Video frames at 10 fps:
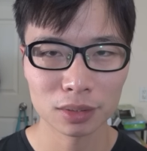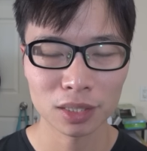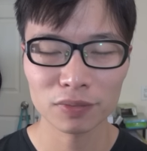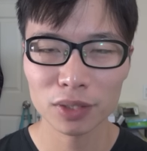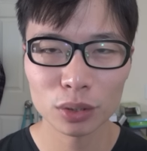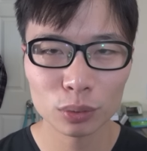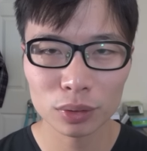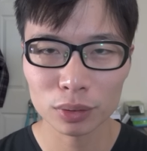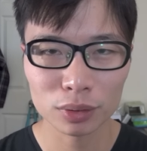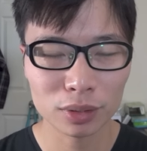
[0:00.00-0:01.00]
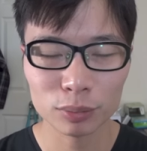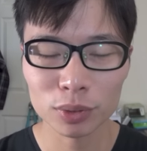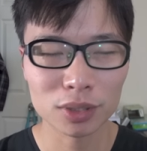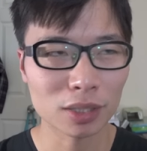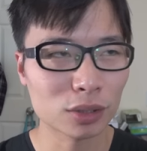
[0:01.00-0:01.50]
even though it
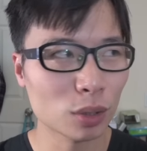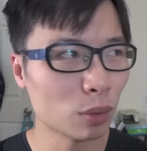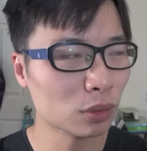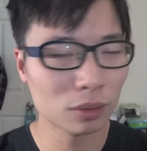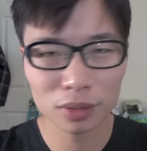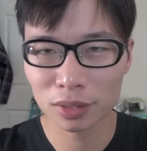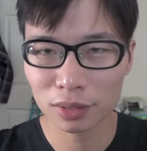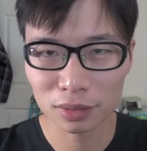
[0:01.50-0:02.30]
was a totally